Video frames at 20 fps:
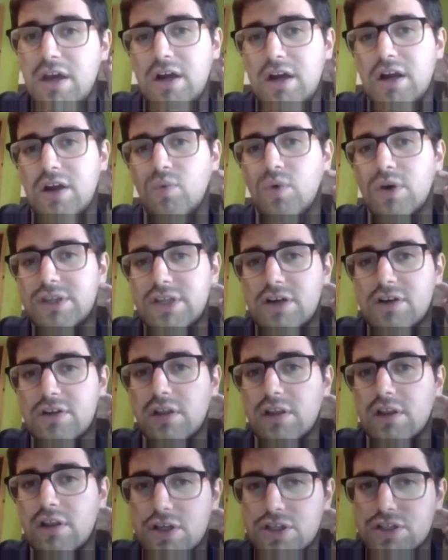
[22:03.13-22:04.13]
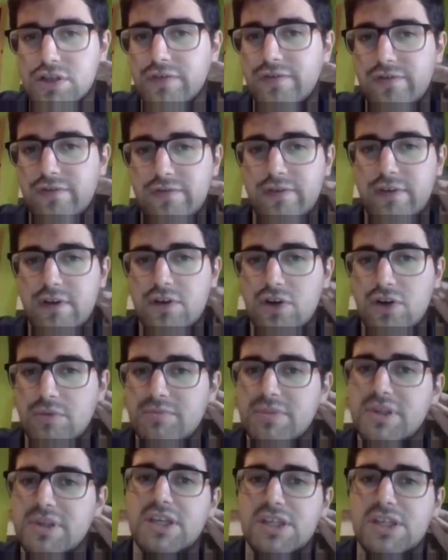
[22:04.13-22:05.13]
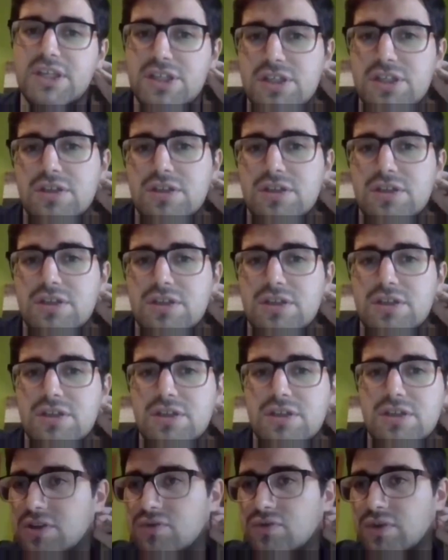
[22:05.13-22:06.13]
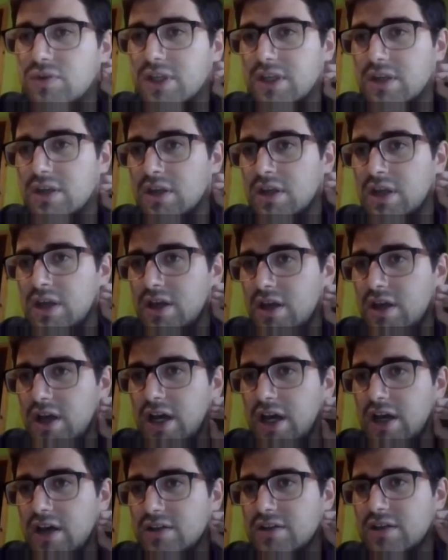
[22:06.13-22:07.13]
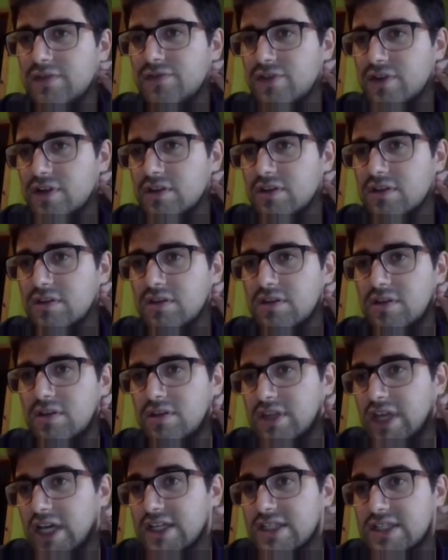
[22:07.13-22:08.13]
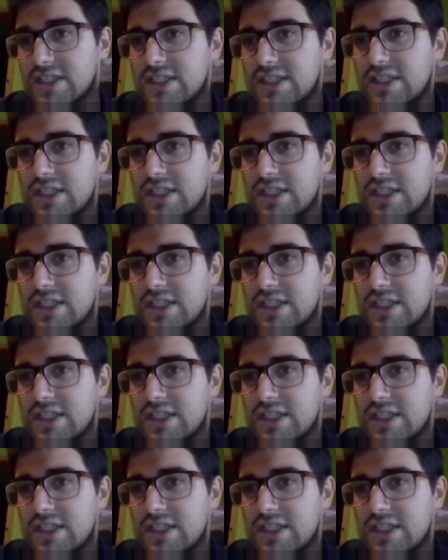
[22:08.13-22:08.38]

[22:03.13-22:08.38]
What are the laws of combination between different tasks?